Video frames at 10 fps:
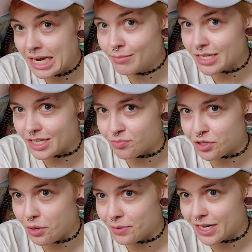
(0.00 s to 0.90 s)
tempted to
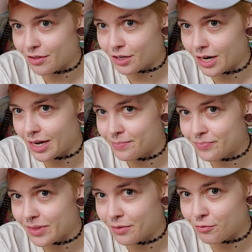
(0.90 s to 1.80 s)
blow up another
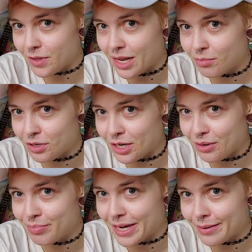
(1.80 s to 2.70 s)
inflatable
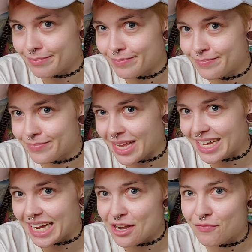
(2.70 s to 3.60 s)
here, but
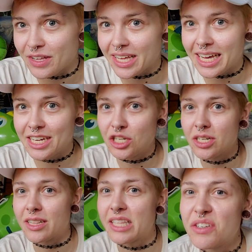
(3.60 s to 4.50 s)
I kind of feel like I
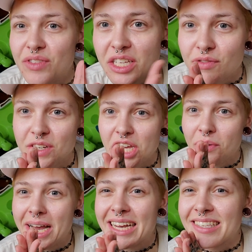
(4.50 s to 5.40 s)
should leave this
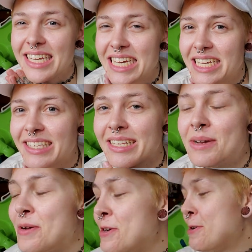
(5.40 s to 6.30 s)
video as is
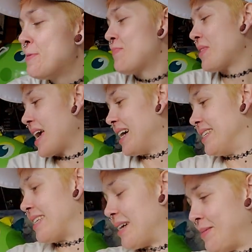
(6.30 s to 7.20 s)

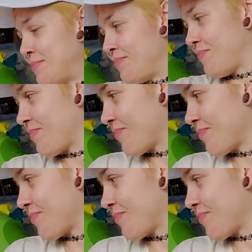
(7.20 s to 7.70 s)
and